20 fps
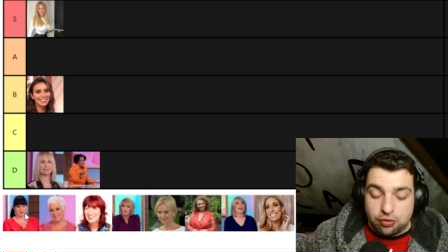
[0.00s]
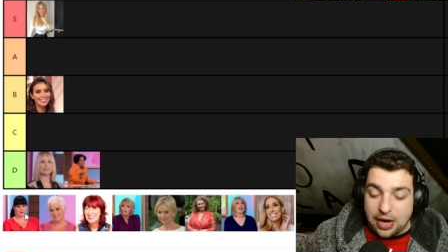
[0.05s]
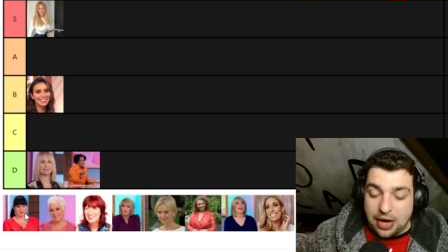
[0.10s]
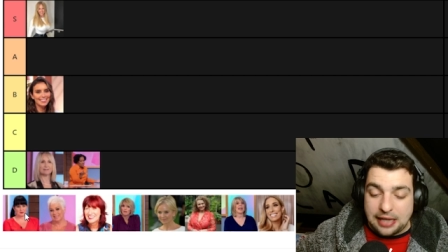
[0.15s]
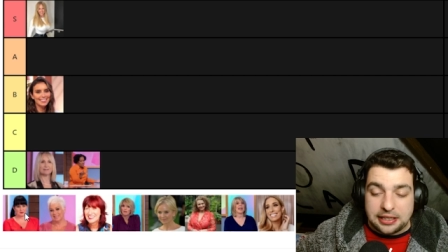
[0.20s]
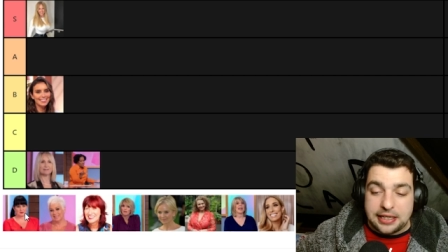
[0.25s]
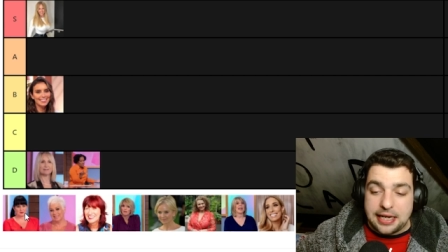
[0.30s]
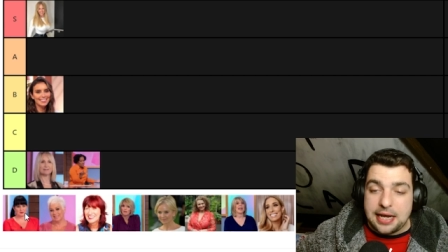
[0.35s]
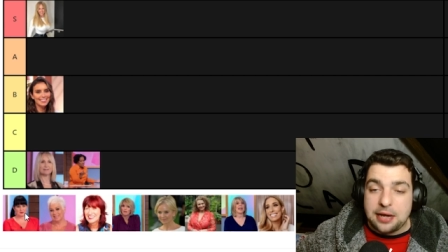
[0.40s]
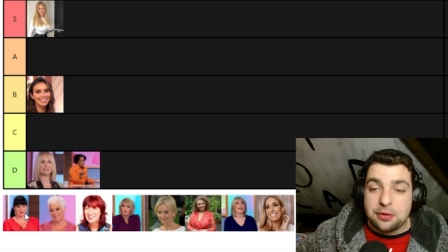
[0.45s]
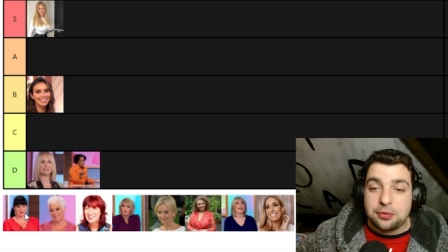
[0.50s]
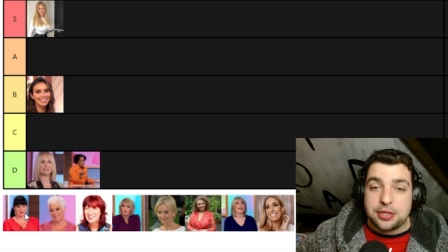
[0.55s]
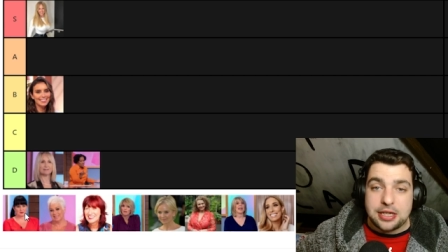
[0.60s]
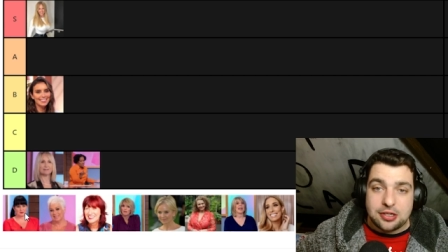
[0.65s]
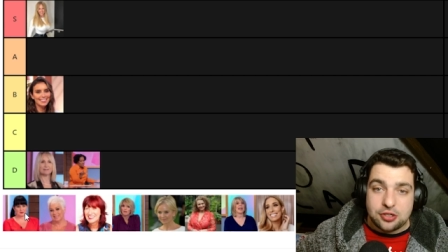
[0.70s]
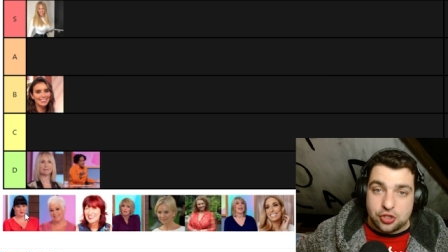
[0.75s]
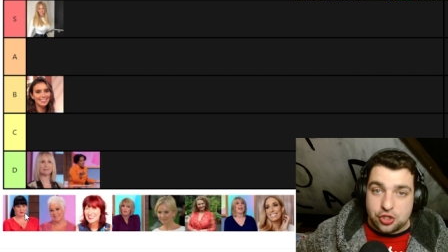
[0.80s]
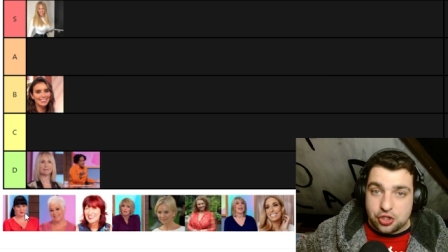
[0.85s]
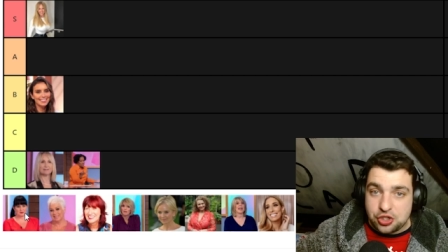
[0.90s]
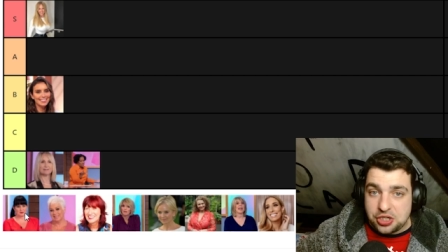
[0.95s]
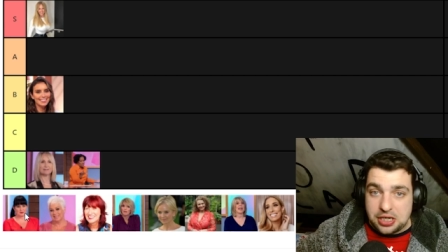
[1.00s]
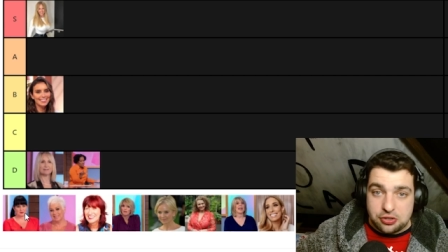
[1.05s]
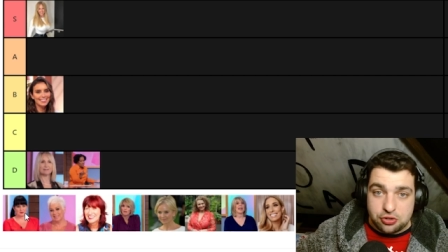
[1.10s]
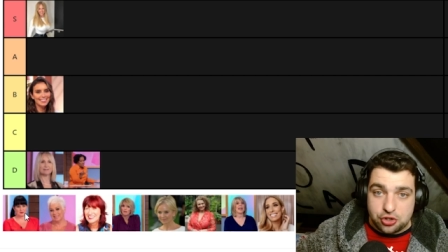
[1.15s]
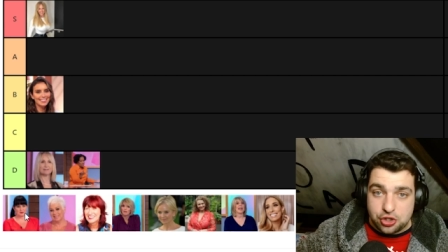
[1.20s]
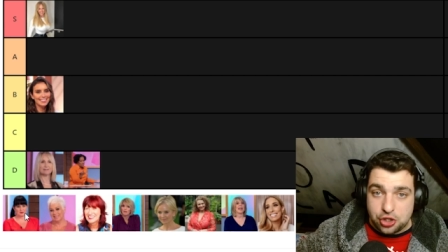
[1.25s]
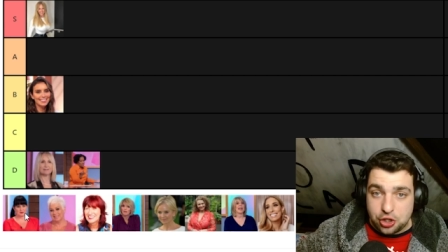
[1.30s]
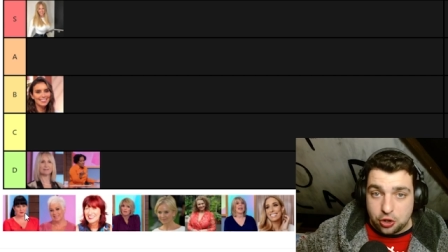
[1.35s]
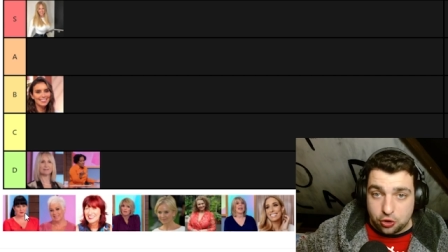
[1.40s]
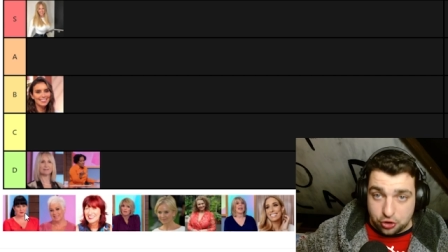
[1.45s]
rattling out these shit
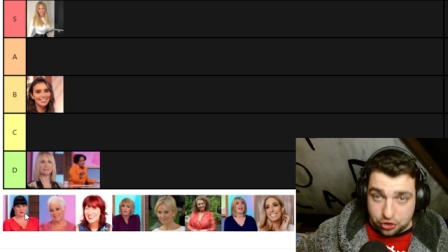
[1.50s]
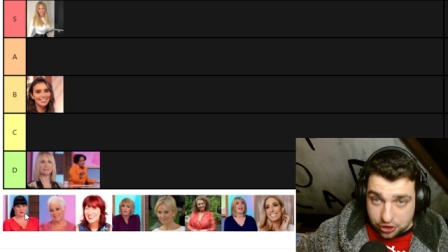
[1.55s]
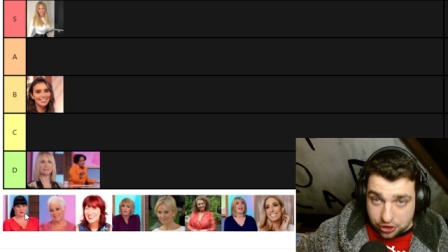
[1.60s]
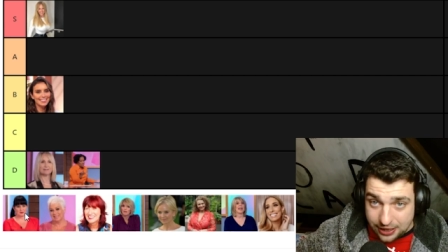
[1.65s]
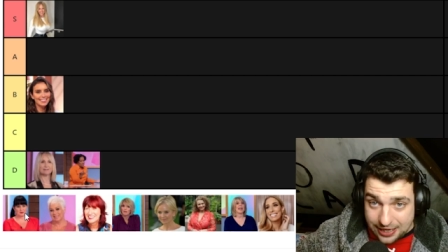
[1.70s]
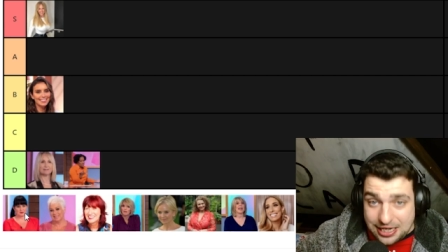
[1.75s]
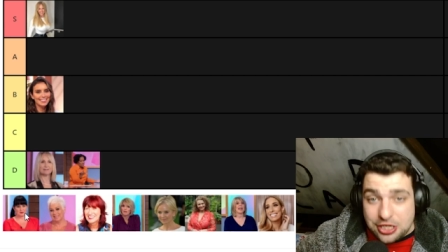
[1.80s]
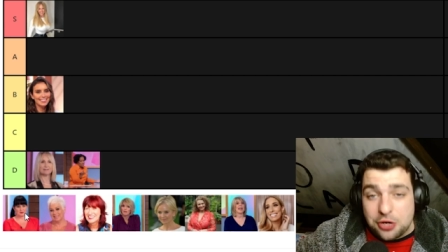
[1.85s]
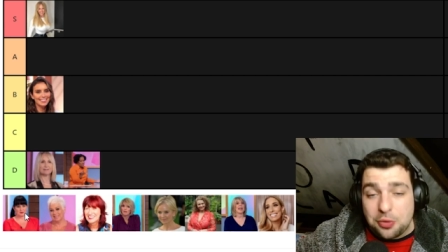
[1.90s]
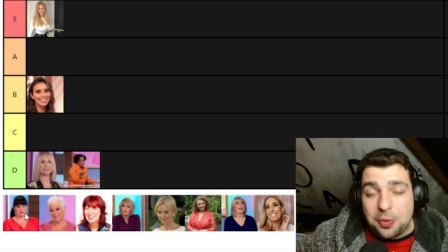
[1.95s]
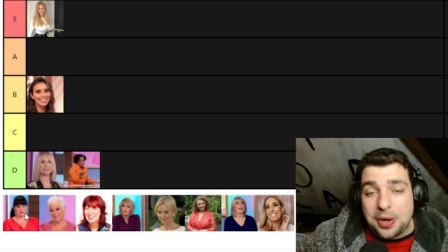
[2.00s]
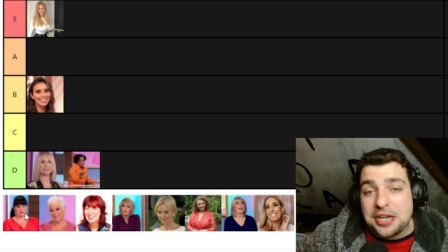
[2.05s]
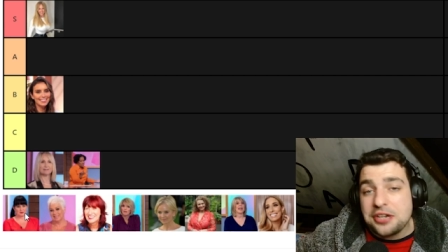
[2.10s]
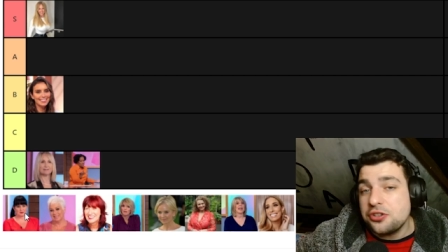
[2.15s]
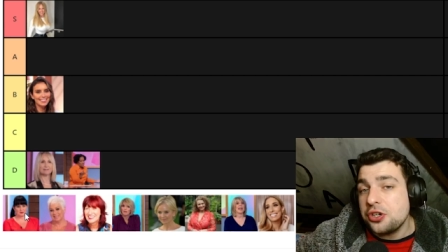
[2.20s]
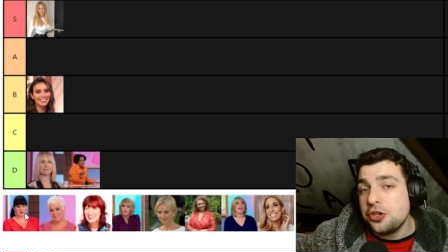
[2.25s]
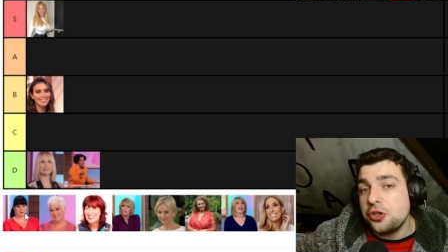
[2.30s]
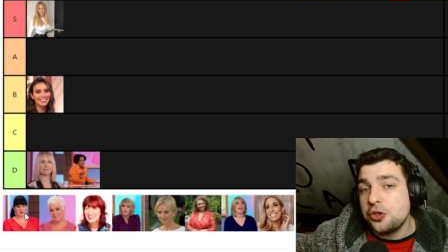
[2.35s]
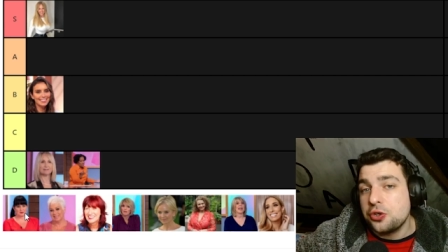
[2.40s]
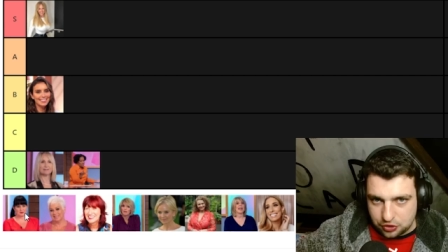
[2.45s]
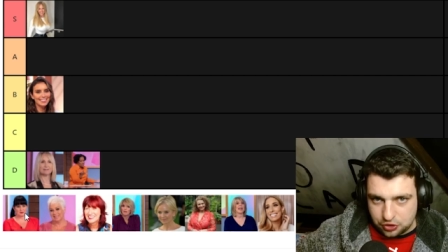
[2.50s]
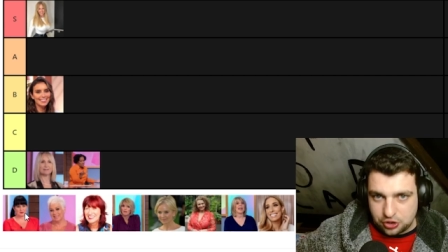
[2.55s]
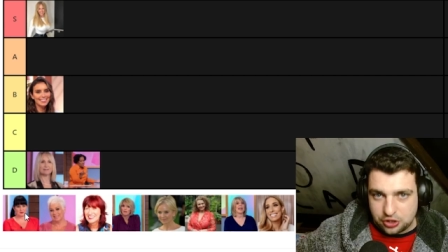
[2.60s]
jokes and innuendos.